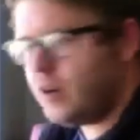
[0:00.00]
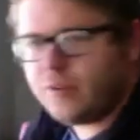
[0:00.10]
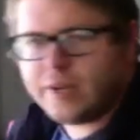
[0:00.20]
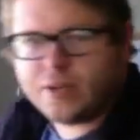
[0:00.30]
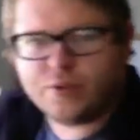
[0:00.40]

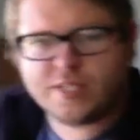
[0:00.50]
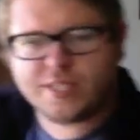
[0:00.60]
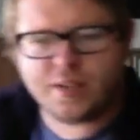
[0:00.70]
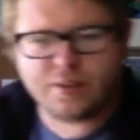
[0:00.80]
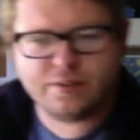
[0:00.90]
already a
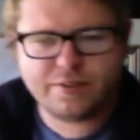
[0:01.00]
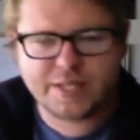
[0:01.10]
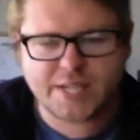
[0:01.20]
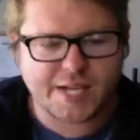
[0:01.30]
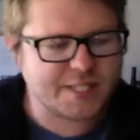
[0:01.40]
reseller.
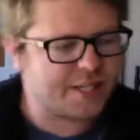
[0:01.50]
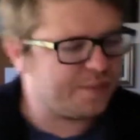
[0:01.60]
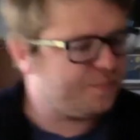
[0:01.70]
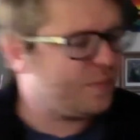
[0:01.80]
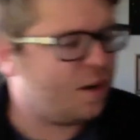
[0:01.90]
Fantastic.
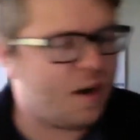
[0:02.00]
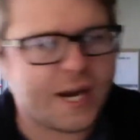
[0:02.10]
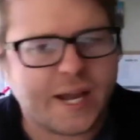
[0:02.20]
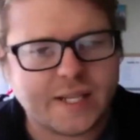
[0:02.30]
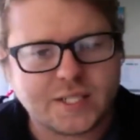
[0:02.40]
All
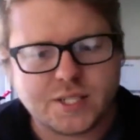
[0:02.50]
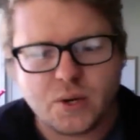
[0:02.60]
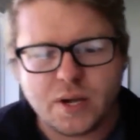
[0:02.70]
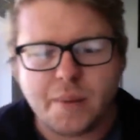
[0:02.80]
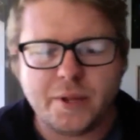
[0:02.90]
right, guys.
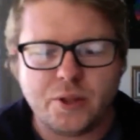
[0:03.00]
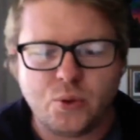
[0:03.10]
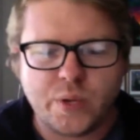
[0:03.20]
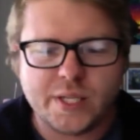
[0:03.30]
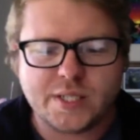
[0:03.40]
So a couple other
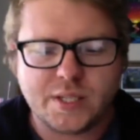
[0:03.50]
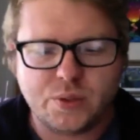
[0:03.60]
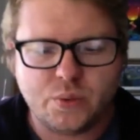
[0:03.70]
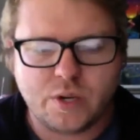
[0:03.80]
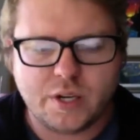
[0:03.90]
wins I
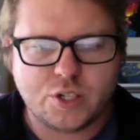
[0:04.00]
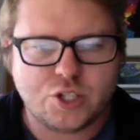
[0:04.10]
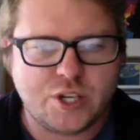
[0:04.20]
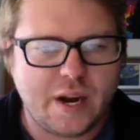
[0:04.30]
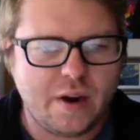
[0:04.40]
do want to
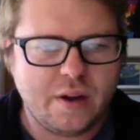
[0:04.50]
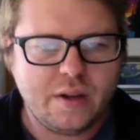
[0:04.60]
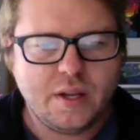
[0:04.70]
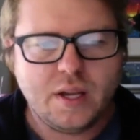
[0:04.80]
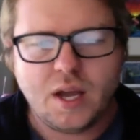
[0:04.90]
share.
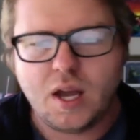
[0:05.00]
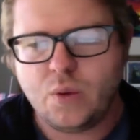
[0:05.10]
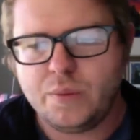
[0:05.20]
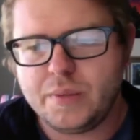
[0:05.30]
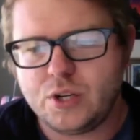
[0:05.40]

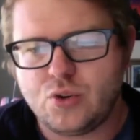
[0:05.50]
We've been